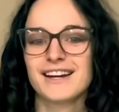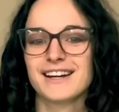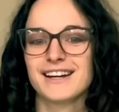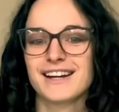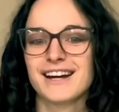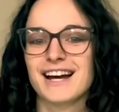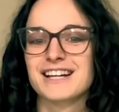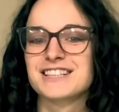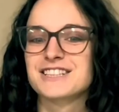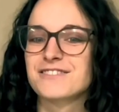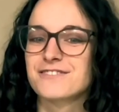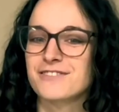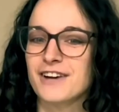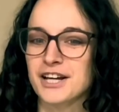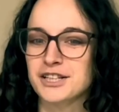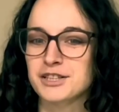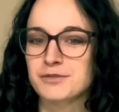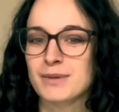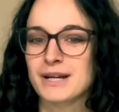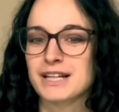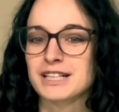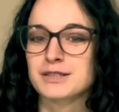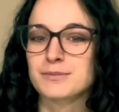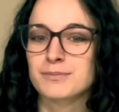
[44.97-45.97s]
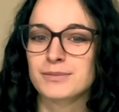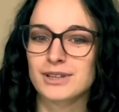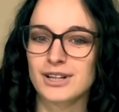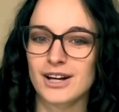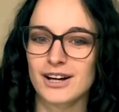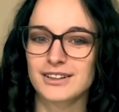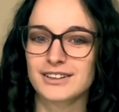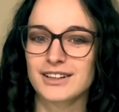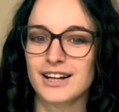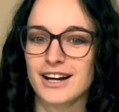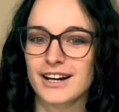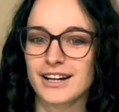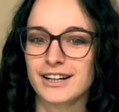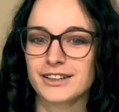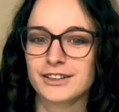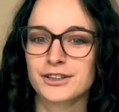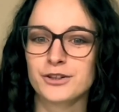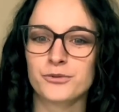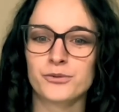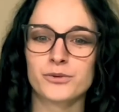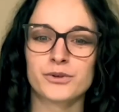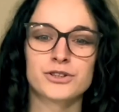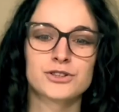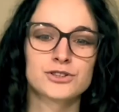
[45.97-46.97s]
It has a fast-paced plot
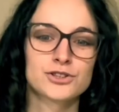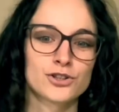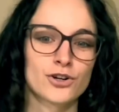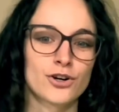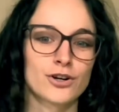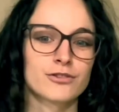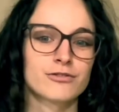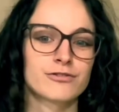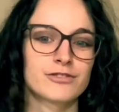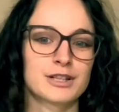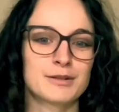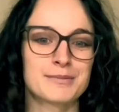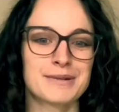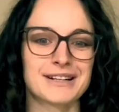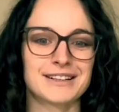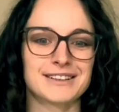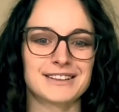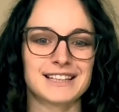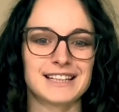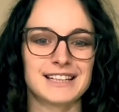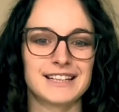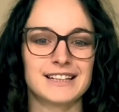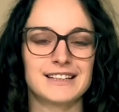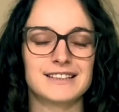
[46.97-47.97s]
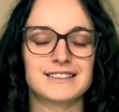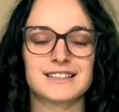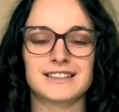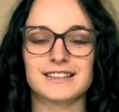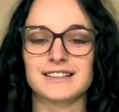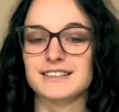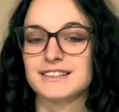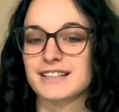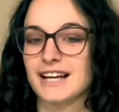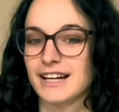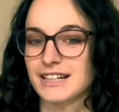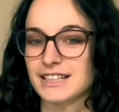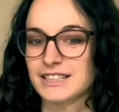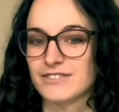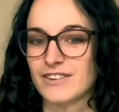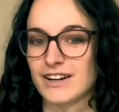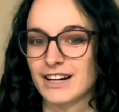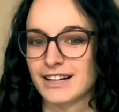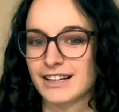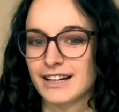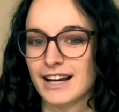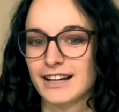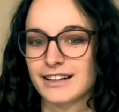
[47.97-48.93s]
line with strong female leads and a satisfying